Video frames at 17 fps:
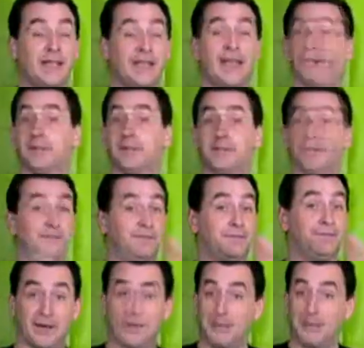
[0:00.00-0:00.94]
and it was a
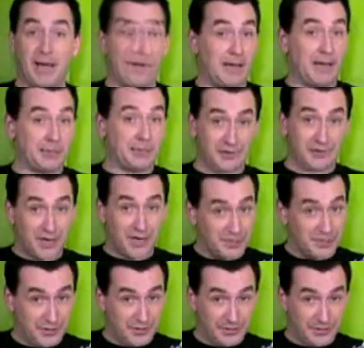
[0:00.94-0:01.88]
very popular
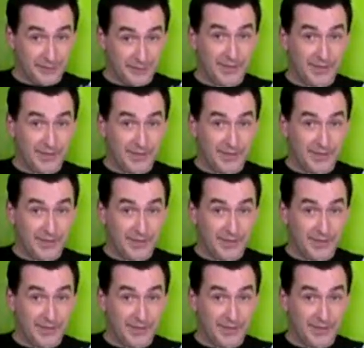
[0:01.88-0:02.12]
cartoon,